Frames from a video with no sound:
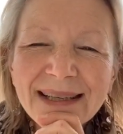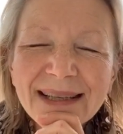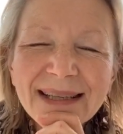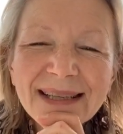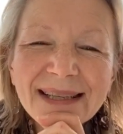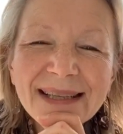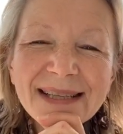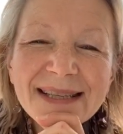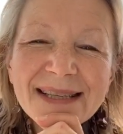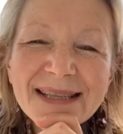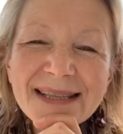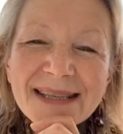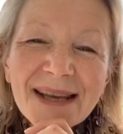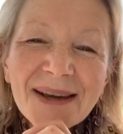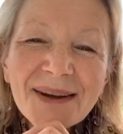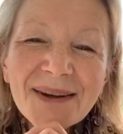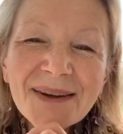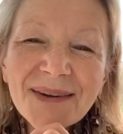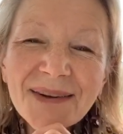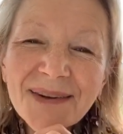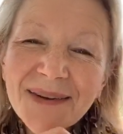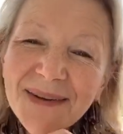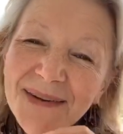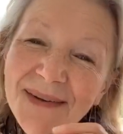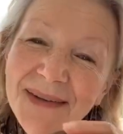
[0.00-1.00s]
So
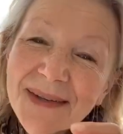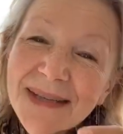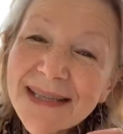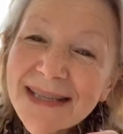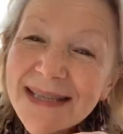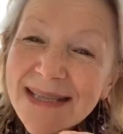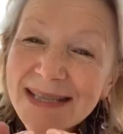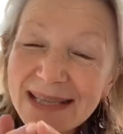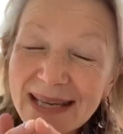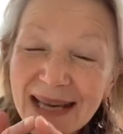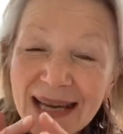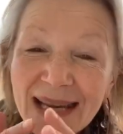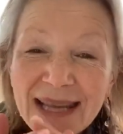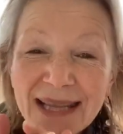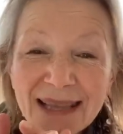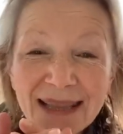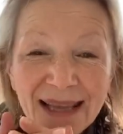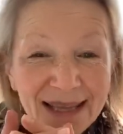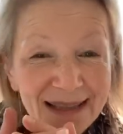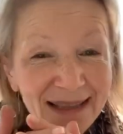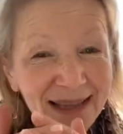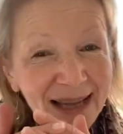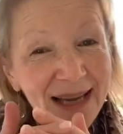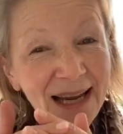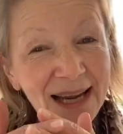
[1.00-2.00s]
you can see
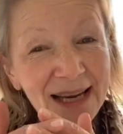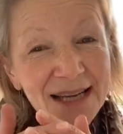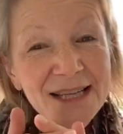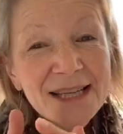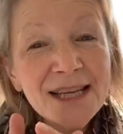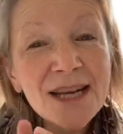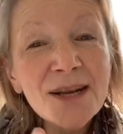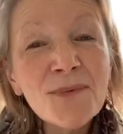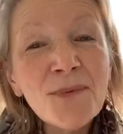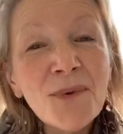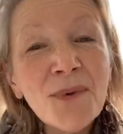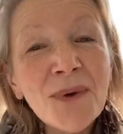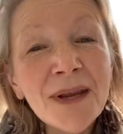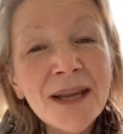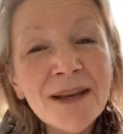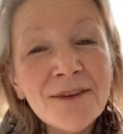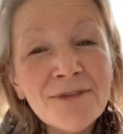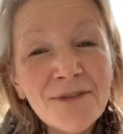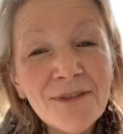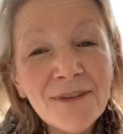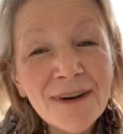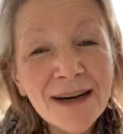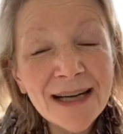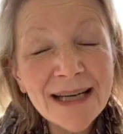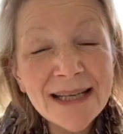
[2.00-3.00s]
that they actually
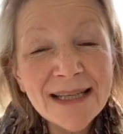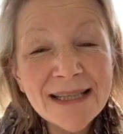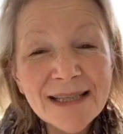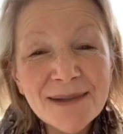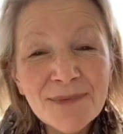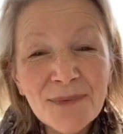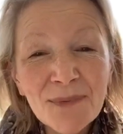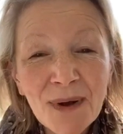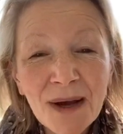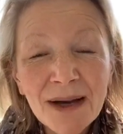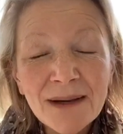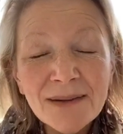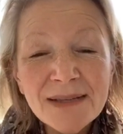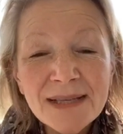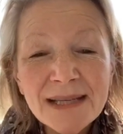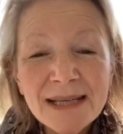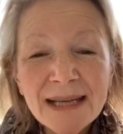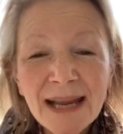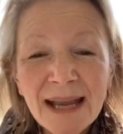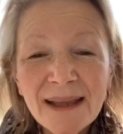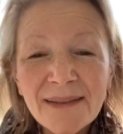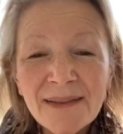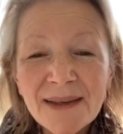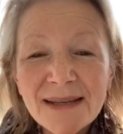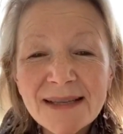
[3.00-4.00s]
weave really well
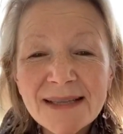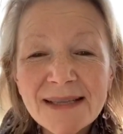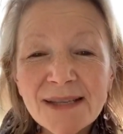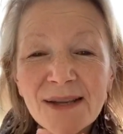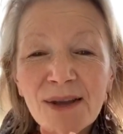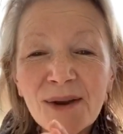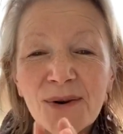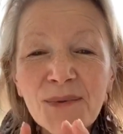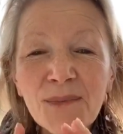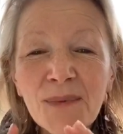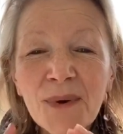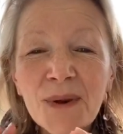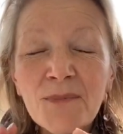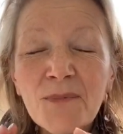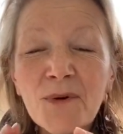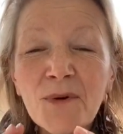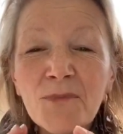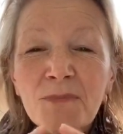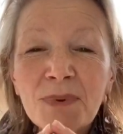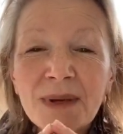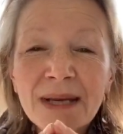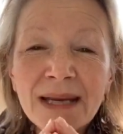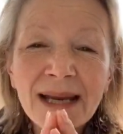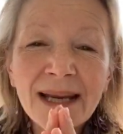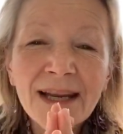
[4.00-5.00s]
together. So we will
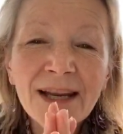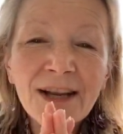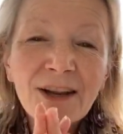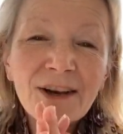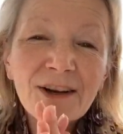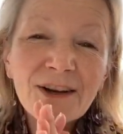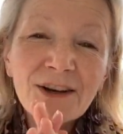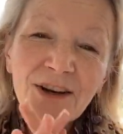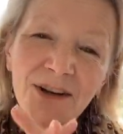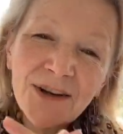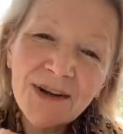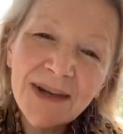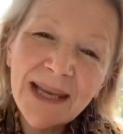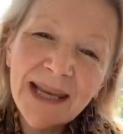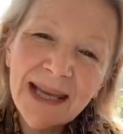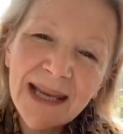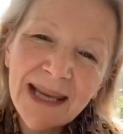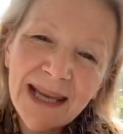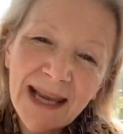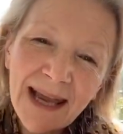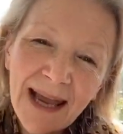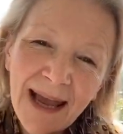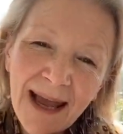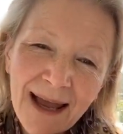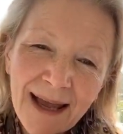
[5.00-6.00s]
be
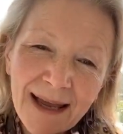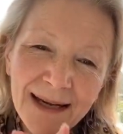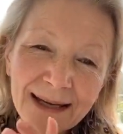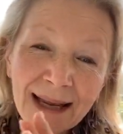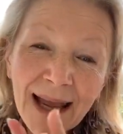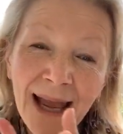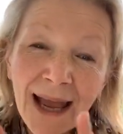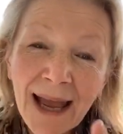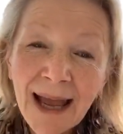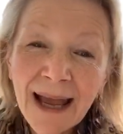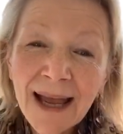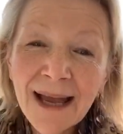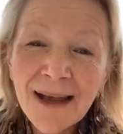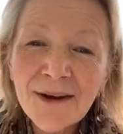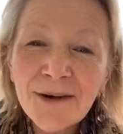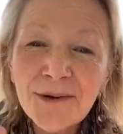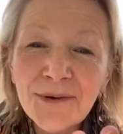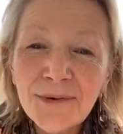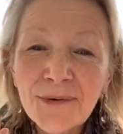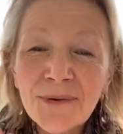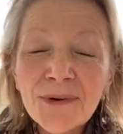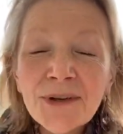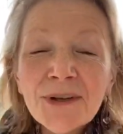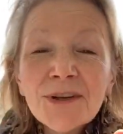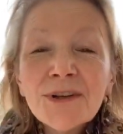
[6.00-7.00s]
looking at
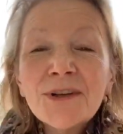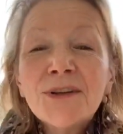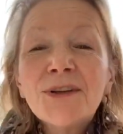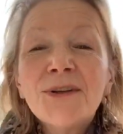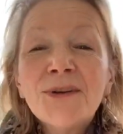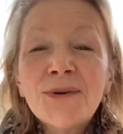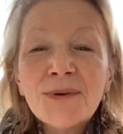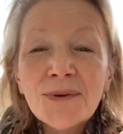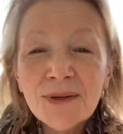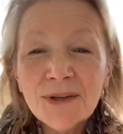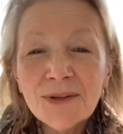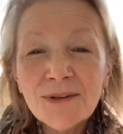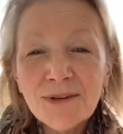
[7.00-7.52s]
how you can